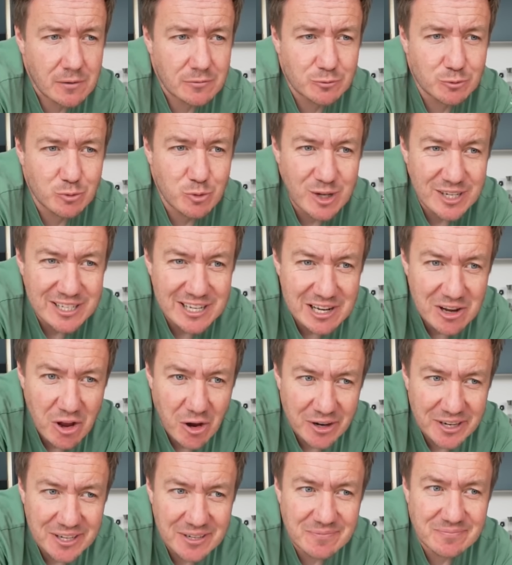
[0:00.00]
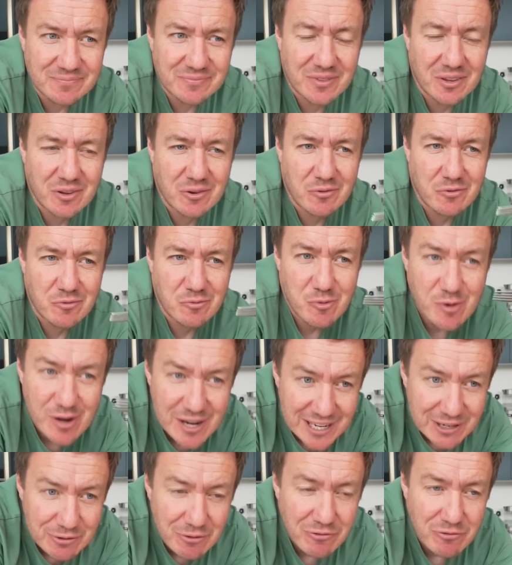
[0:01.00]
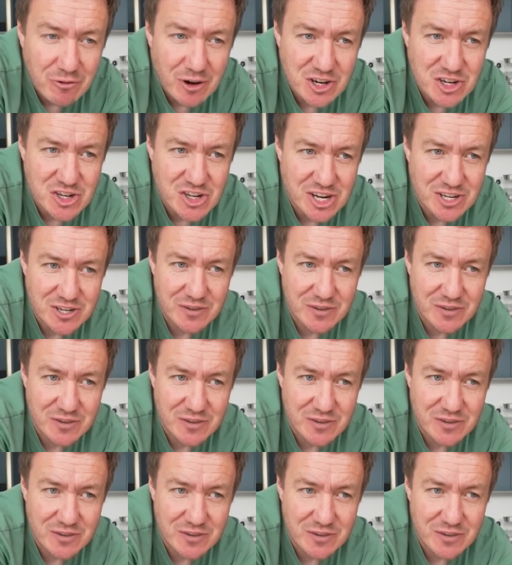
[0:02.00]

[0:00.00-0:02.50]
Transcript: Really light, really refreshing.